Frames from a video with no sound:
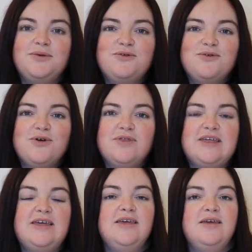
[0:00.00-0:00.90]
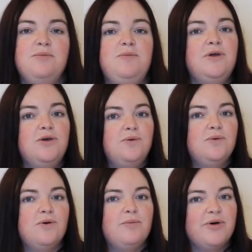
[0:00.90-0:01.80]
Then we've got the
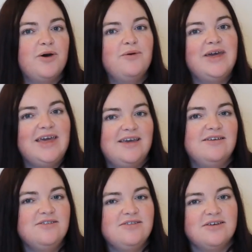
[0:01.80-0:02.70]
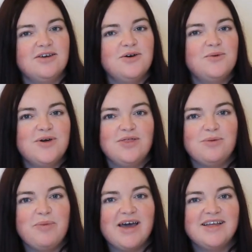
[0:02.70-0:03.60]
Mieux or bow ears that go with the
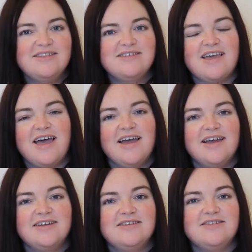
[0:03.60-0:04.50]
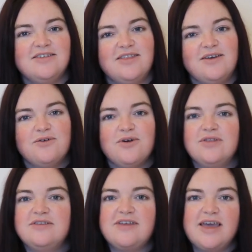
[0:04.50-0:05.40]
pads, and they've got
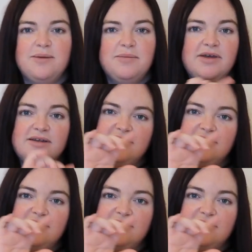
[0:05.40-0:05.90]
the same